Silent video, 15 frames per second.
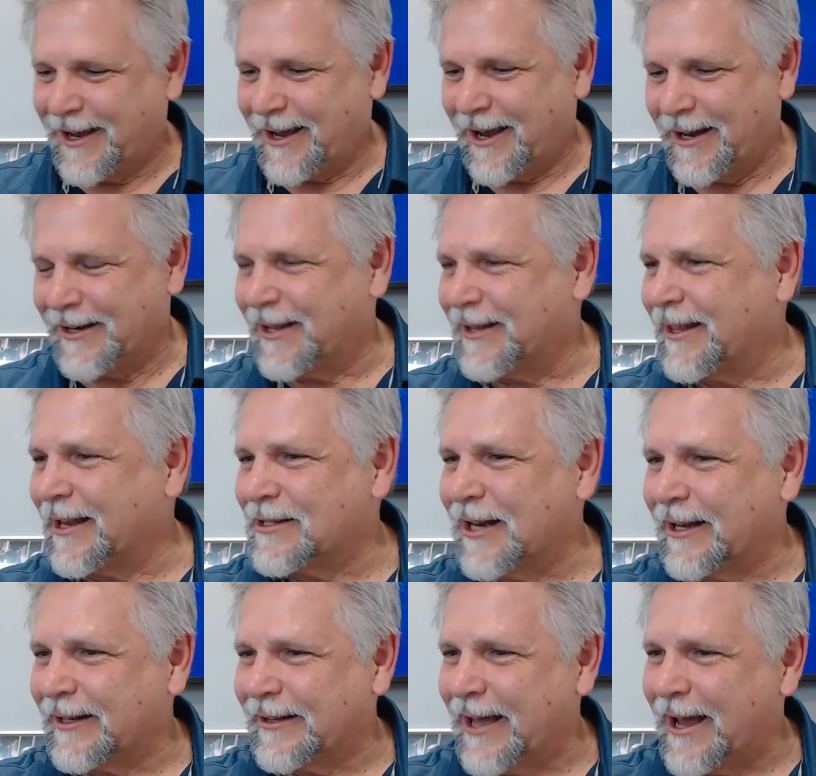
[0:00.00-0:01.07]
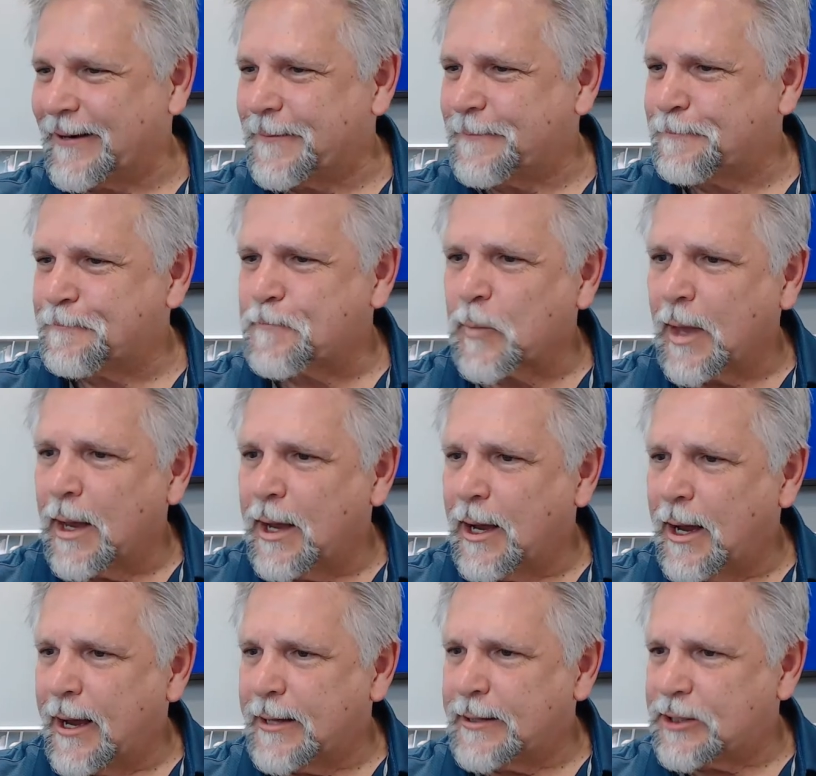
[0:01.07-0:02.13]
and things like that.
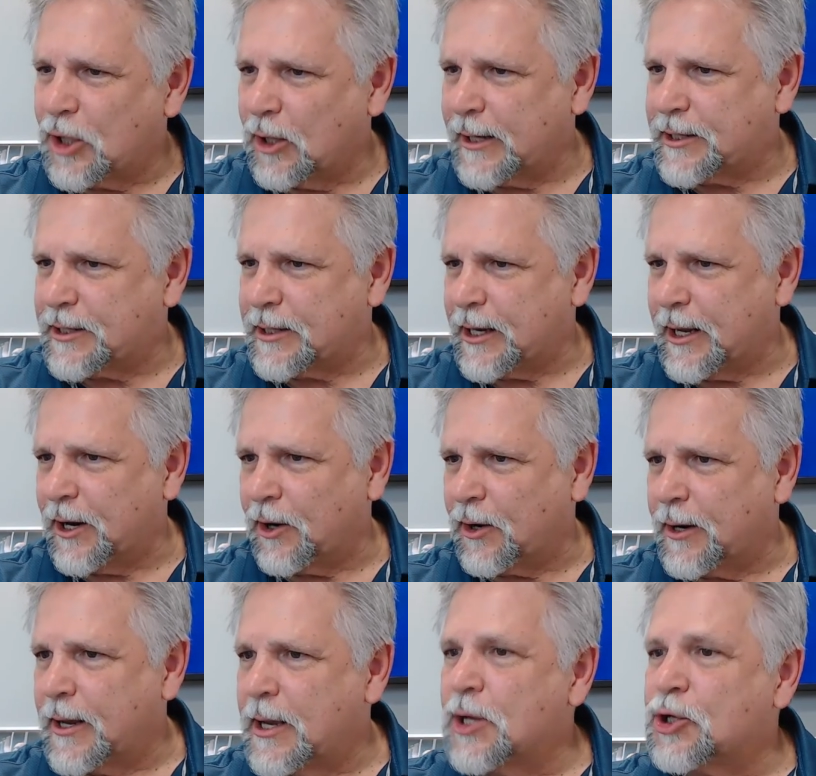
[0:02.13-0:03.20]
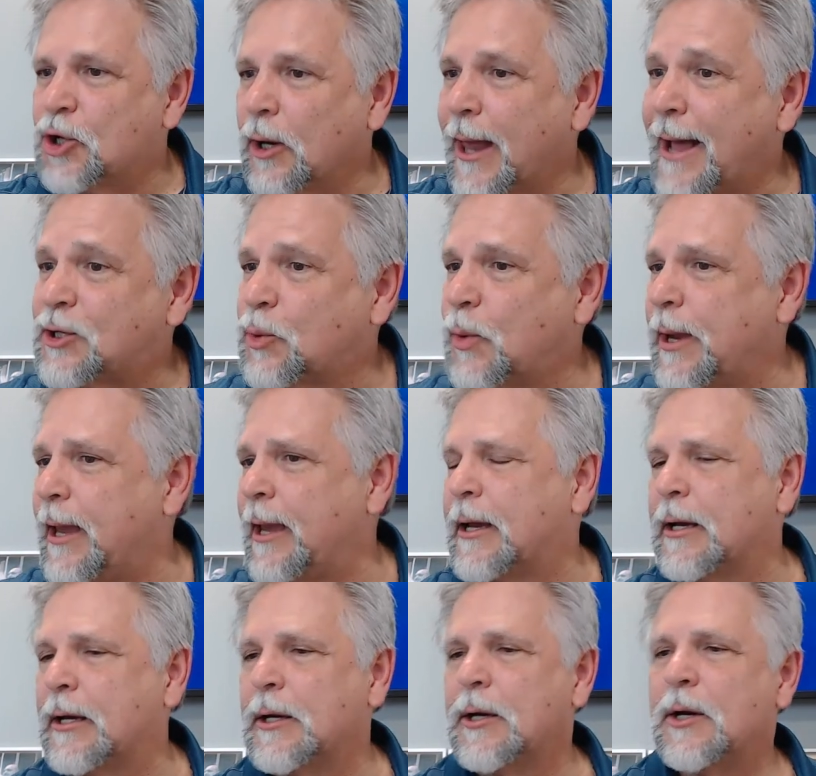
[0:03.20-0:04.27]
So let's see here. So last
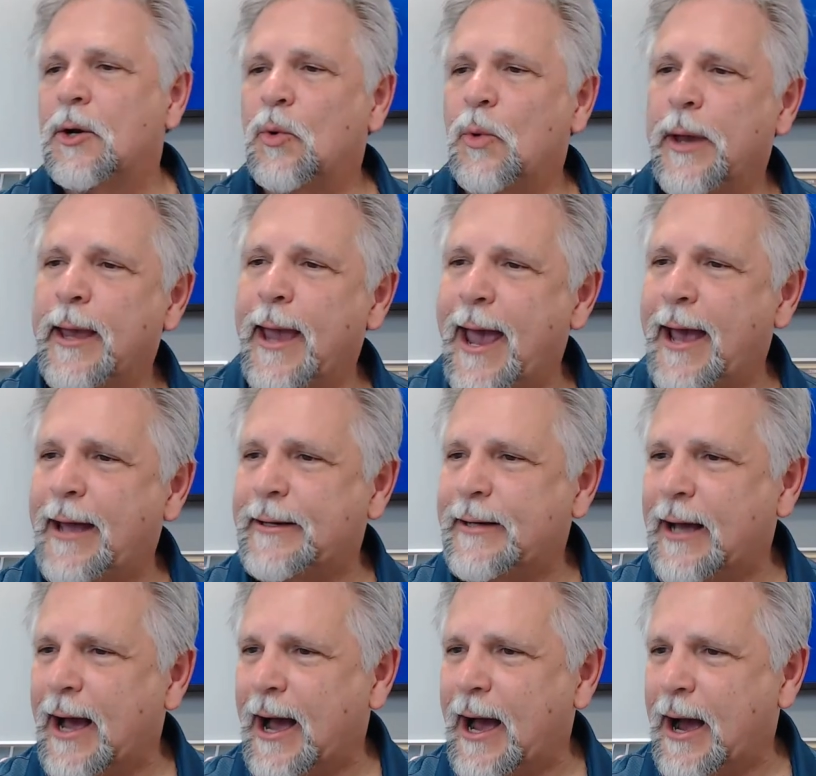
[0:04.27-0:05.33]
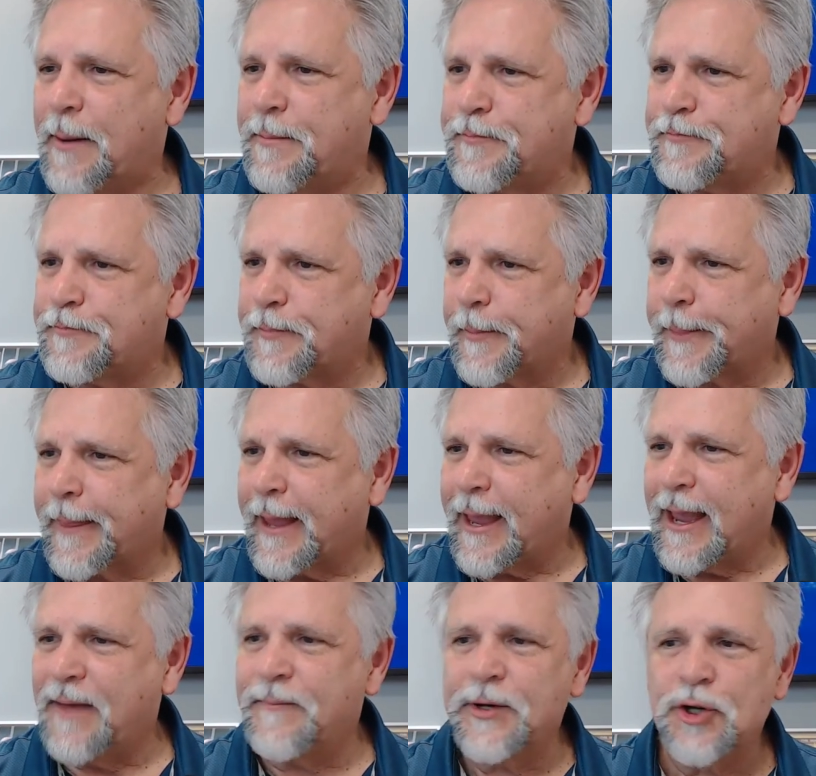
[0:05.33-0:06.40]
week we had um,
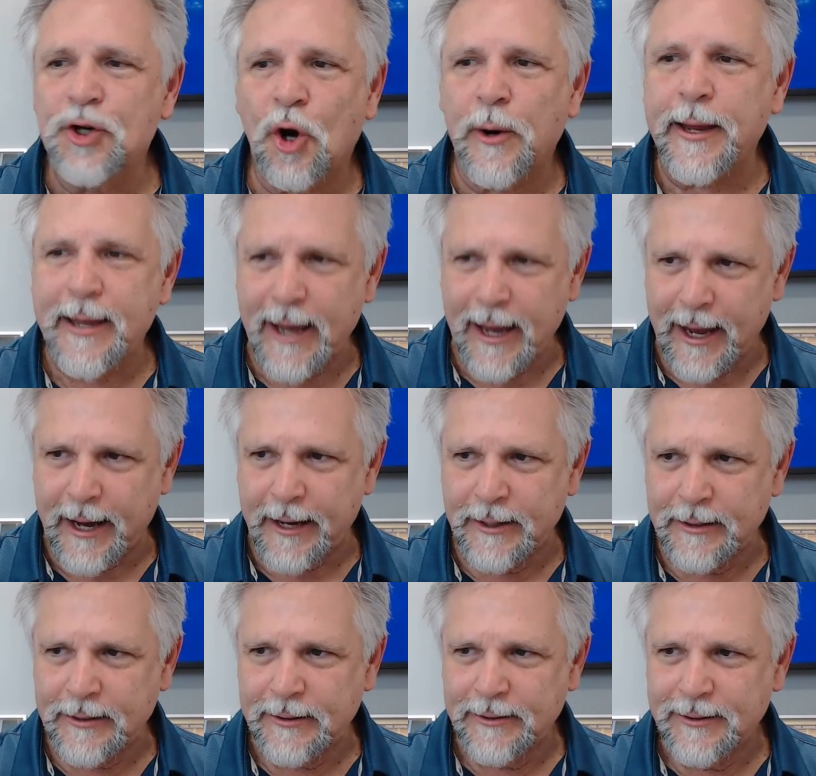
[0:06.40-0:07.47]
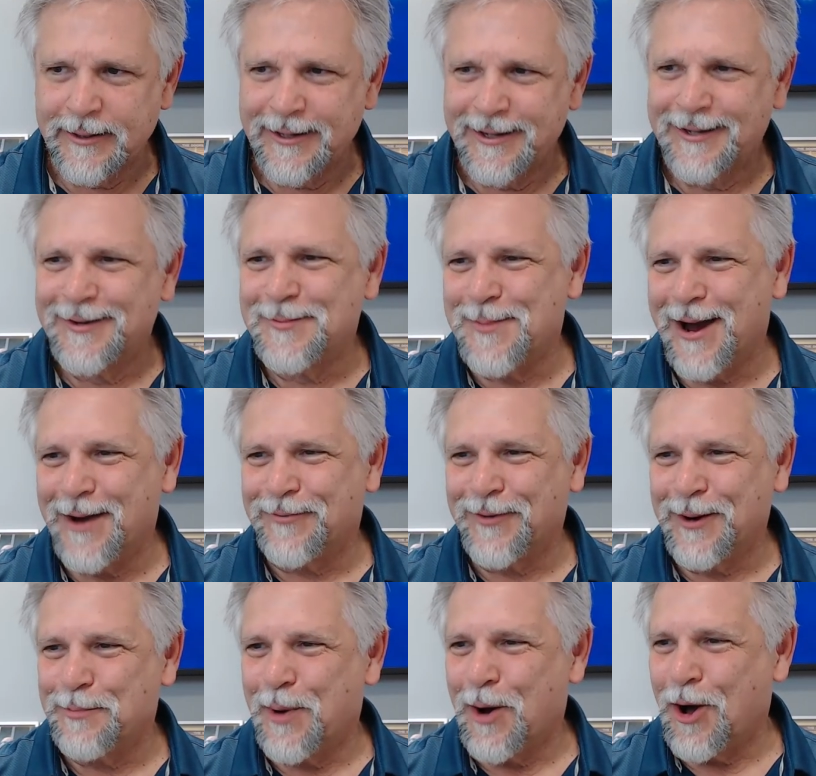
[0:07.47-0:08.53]
Inventory King, my
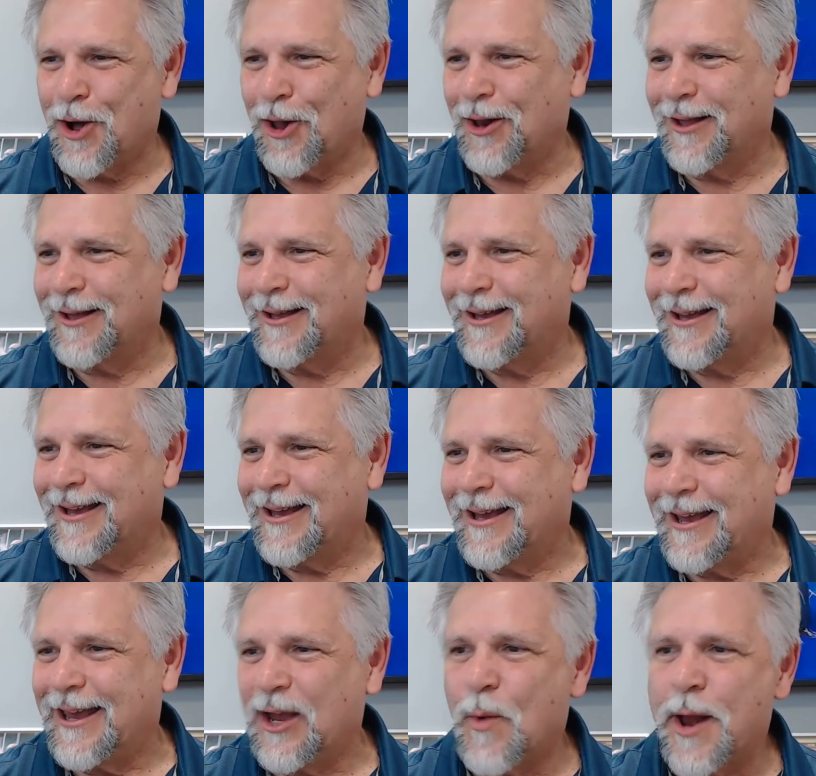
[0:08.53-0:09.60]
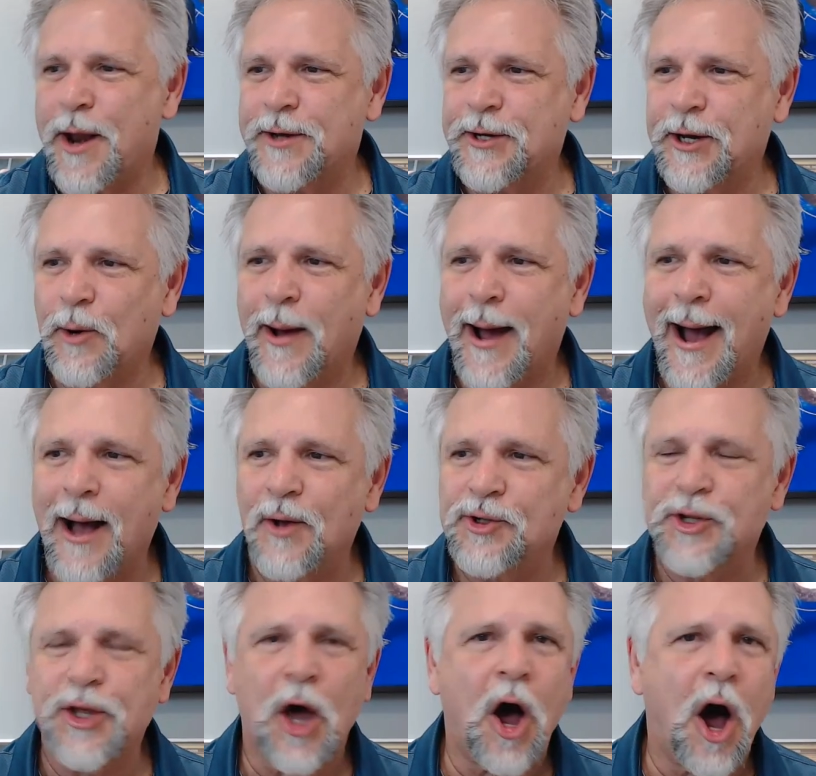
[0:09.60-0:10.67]
friend Paul. He wanted to know,
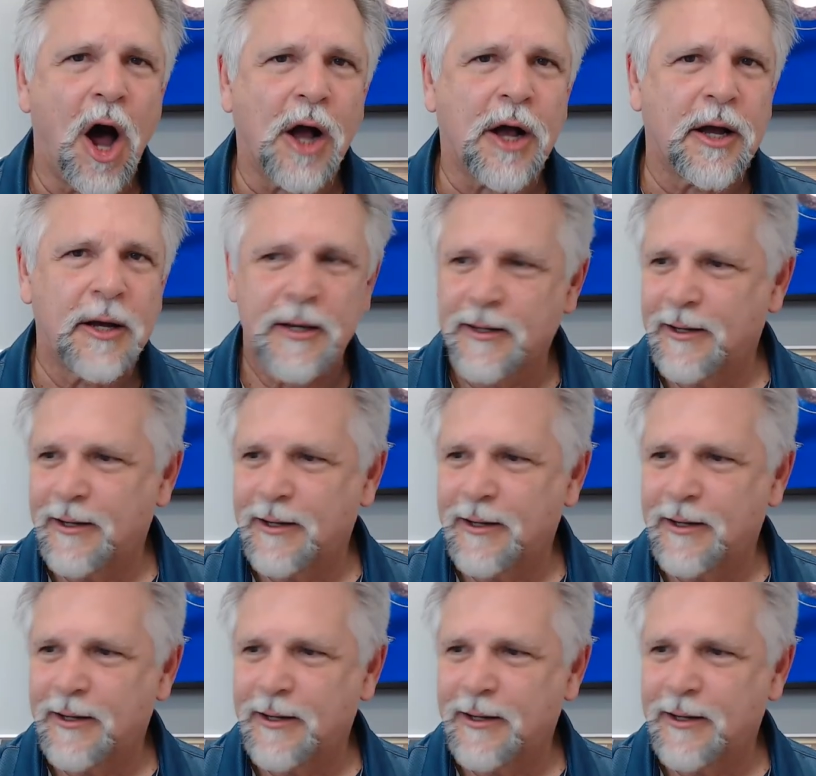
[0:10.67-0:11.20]
how's the hawk